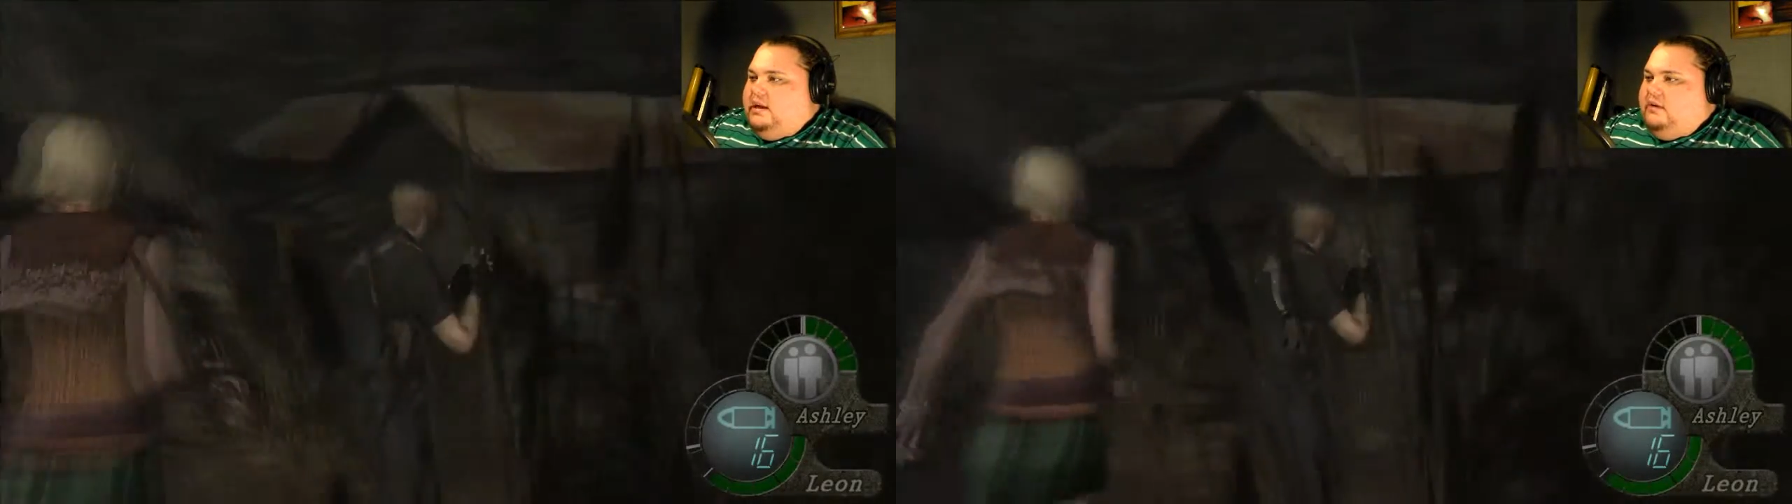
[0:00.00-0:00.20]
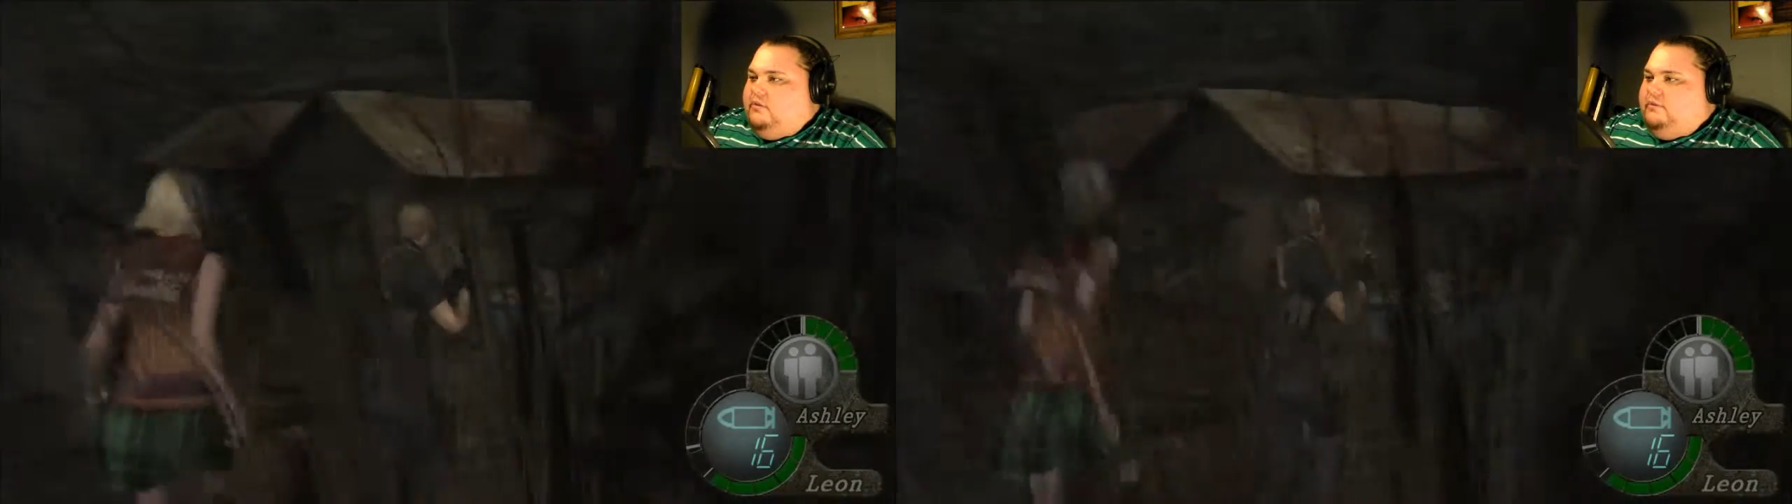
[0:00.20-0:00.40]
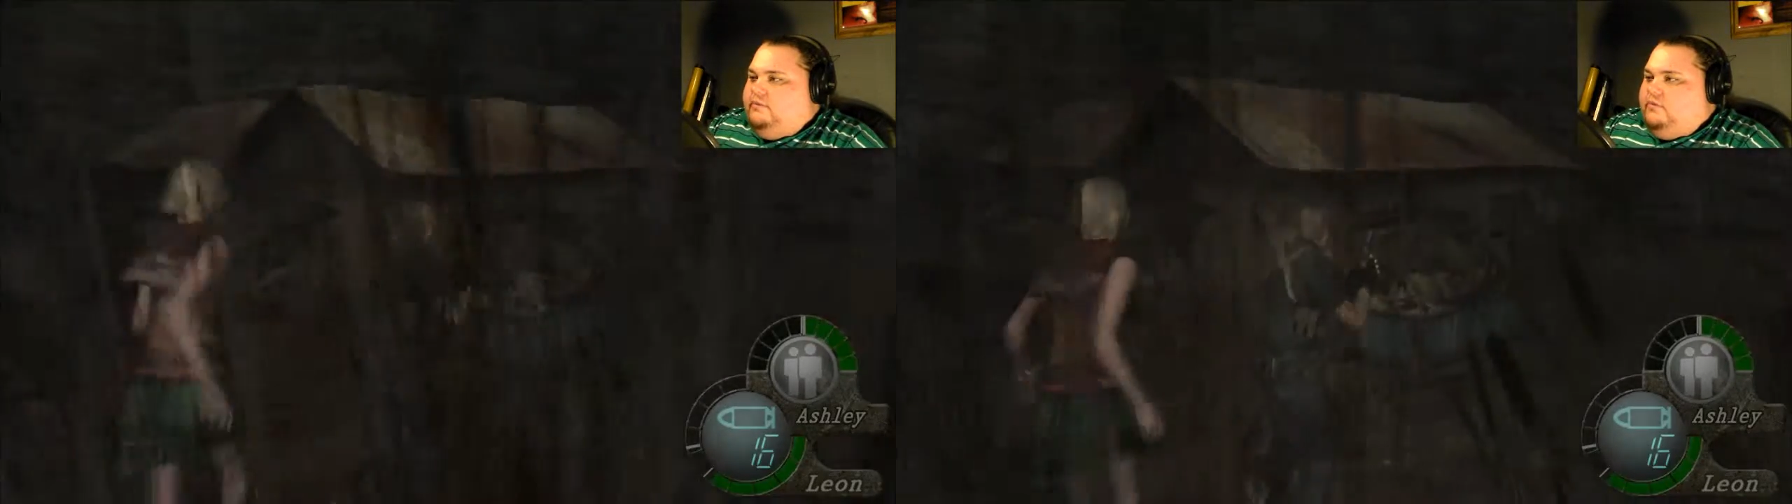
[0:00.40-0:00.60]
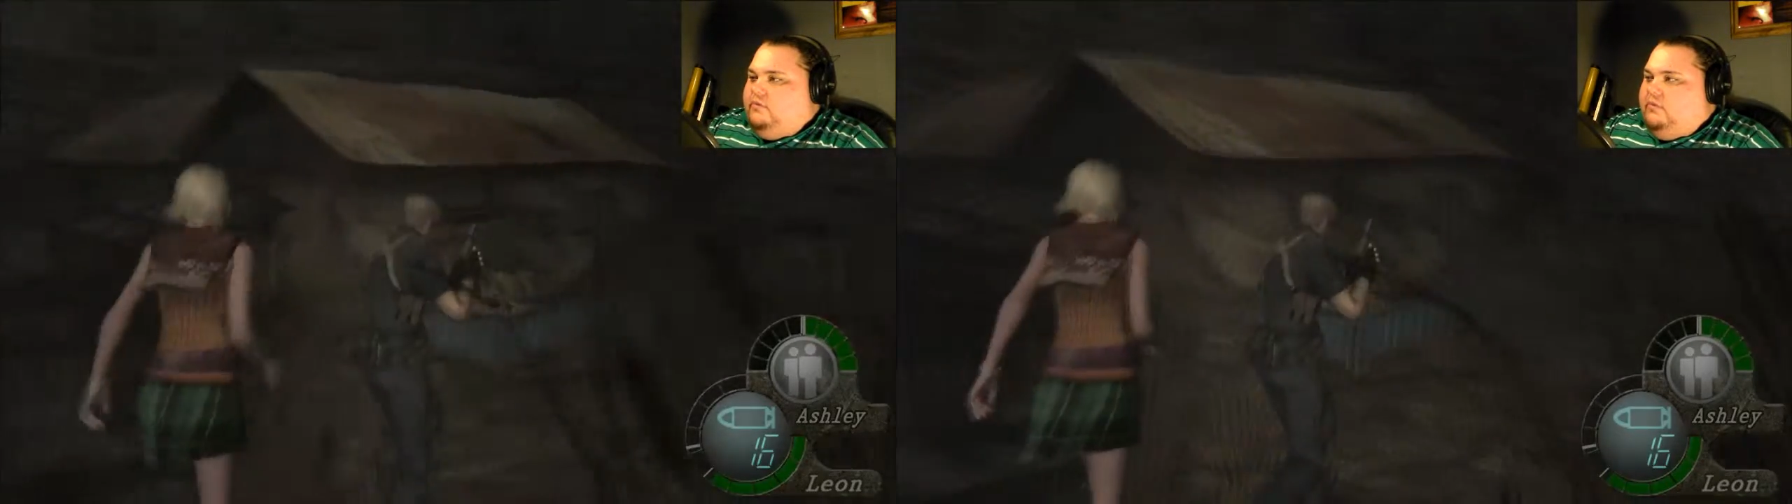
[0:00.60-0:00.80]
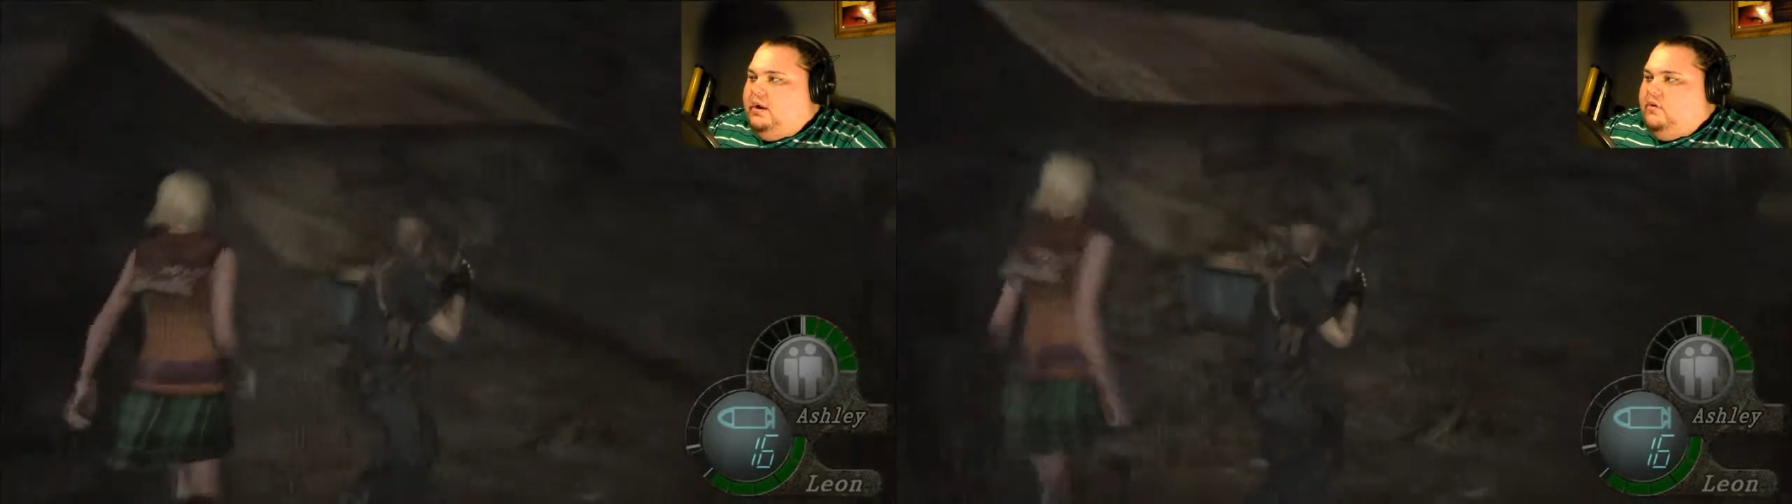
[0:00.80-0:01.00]
out.
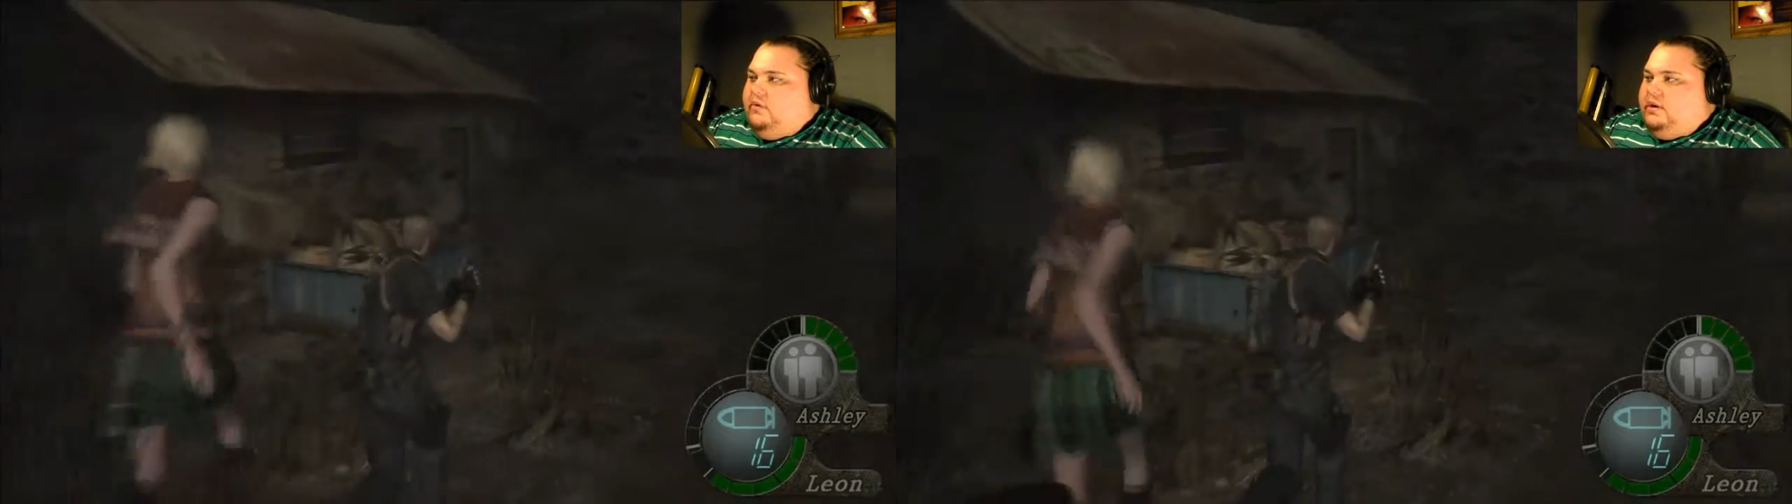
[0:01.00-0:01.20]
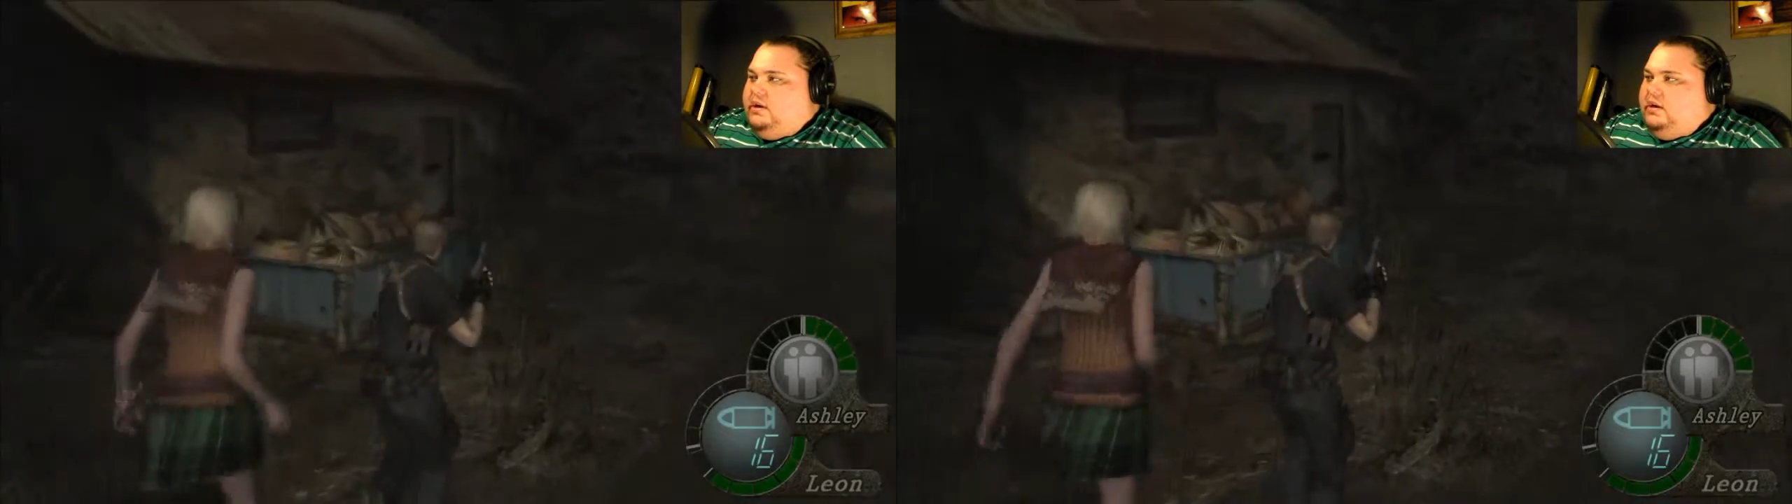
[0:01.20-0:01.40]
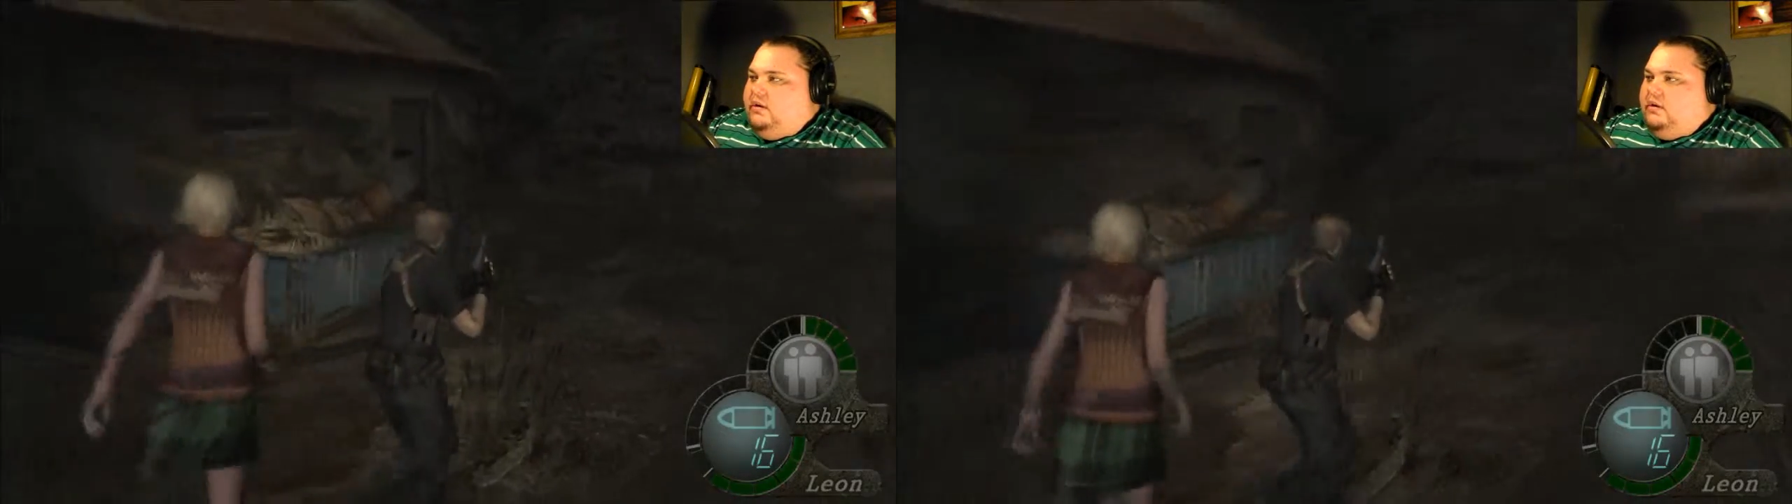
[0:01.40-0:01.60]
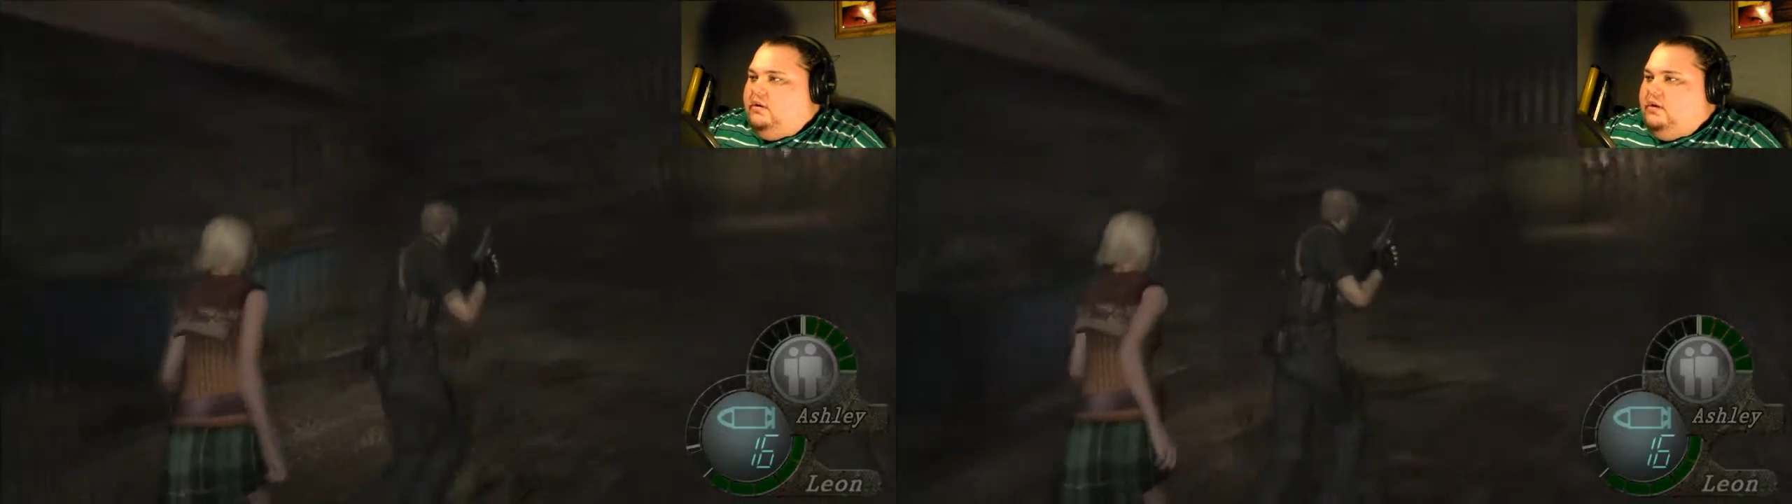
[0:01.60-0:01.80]
Right over here.